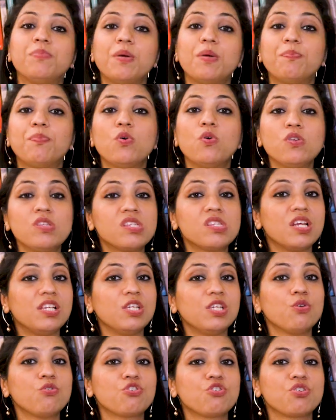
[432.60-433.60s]
Propose
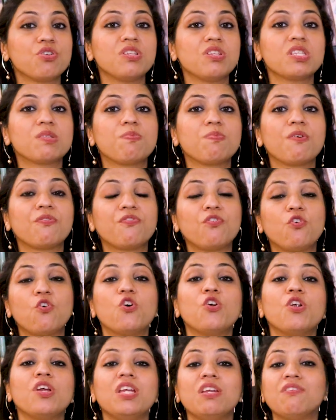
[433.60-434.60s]
solutions
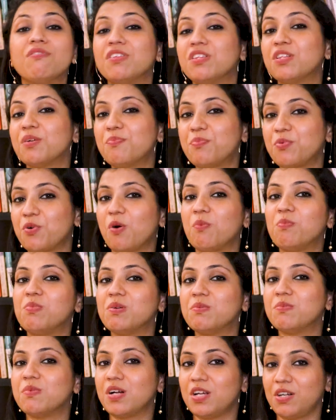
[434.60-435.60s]
before even the
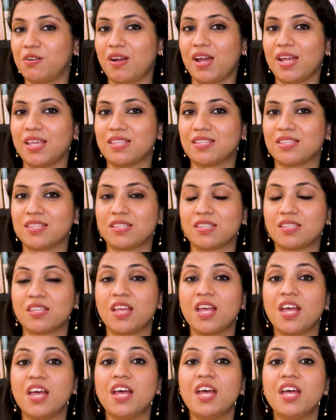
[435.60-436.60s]
problem arises.
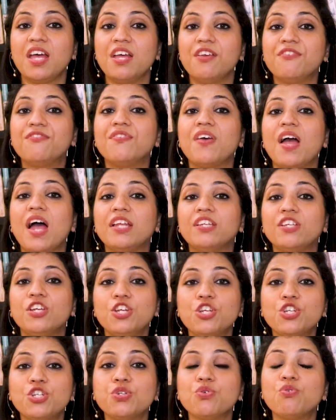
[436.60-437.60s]
If an
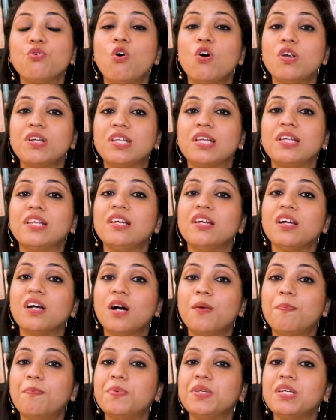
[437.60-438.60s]
issue or delay
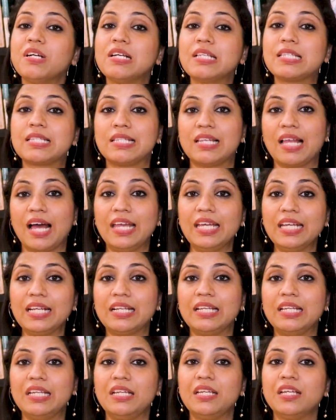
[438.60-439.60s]
appears
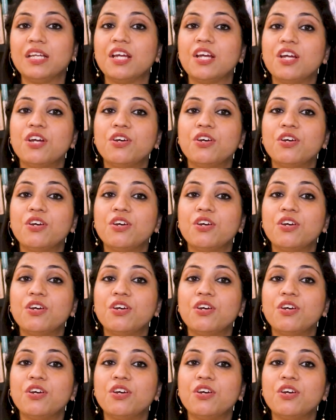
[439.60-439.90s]
likely,